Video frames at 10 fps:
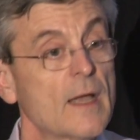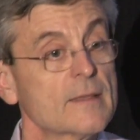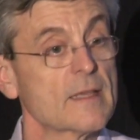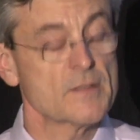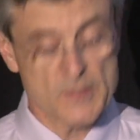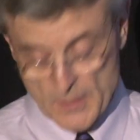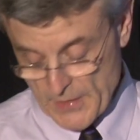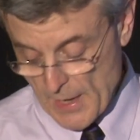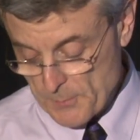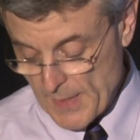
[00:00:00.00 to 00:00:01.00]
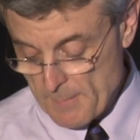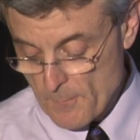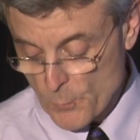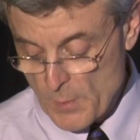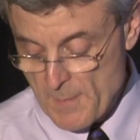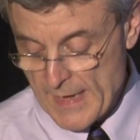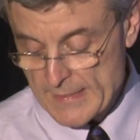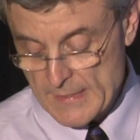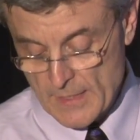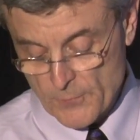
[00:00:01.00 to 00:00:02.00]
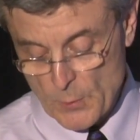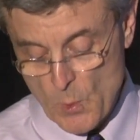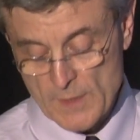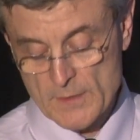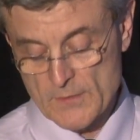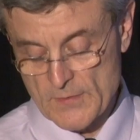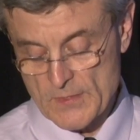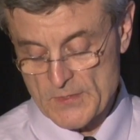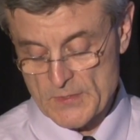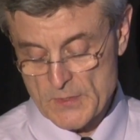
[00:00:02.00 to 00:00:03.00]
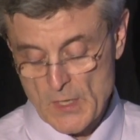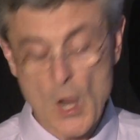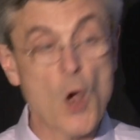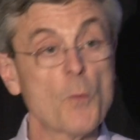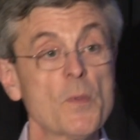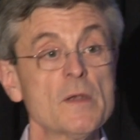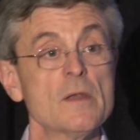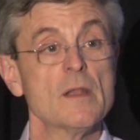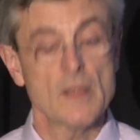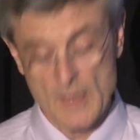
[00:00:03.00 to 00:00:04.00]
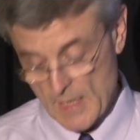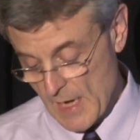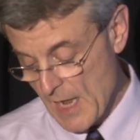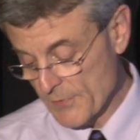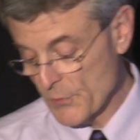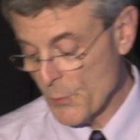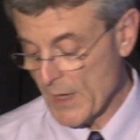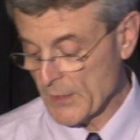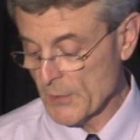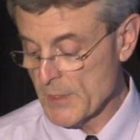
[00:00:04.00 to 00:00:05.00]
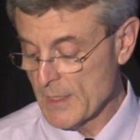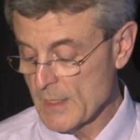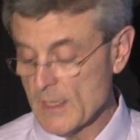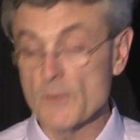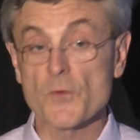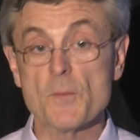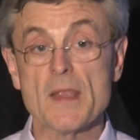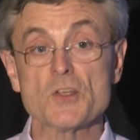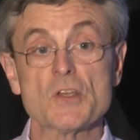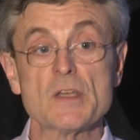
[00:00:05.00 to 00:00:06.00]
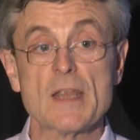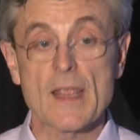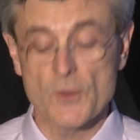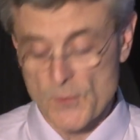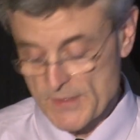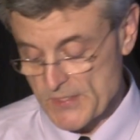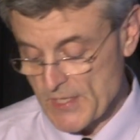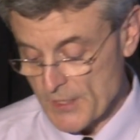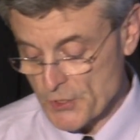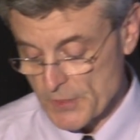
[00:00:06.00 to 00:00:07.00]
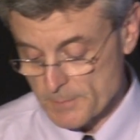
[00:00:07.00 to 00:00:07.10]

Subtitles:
I'd like to start out by reminding everyone that this is an open, on-the-record information gathering session.